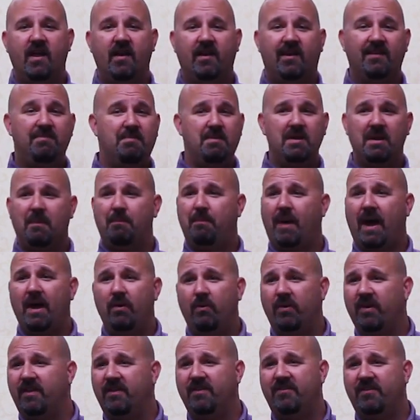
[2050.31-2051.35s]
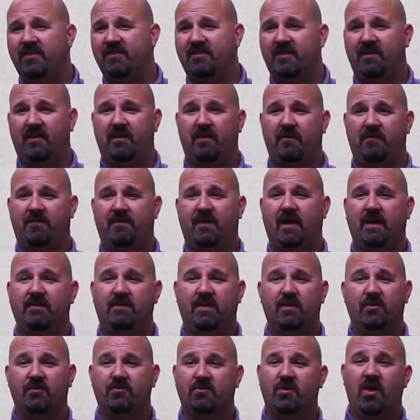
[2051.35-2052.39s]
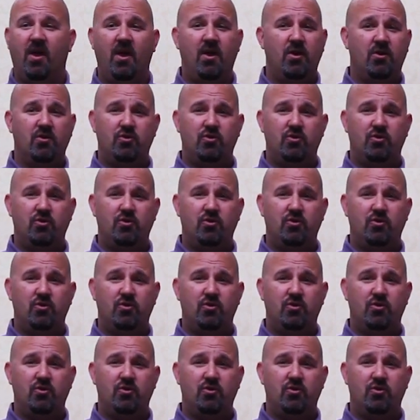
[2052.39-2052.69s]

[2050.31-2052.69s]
Because I'm going to buy one of these things in another 5 years.